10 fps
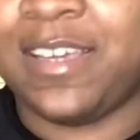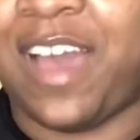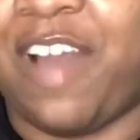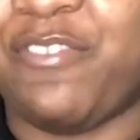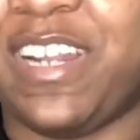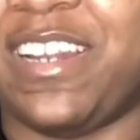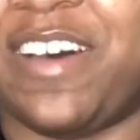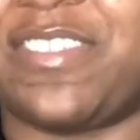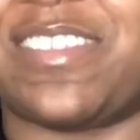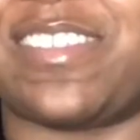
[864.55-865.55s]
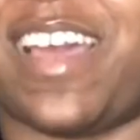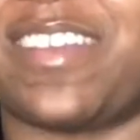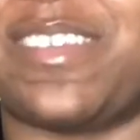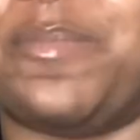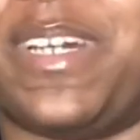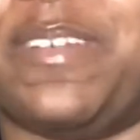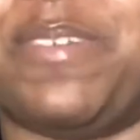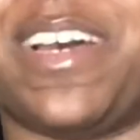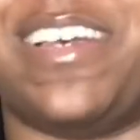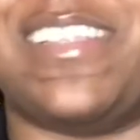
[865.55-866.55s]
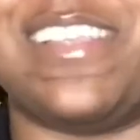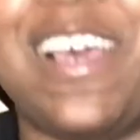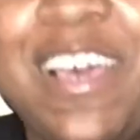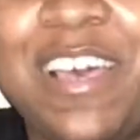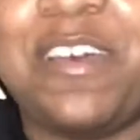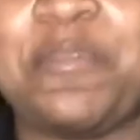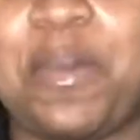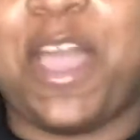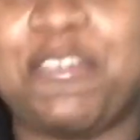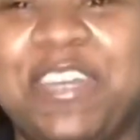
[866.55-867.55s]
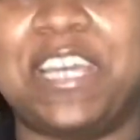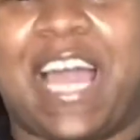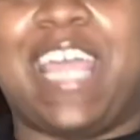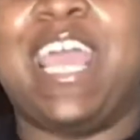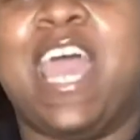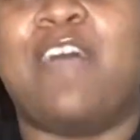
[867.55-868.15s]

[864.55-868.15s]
I really love the stacks of money because, period, like, if you're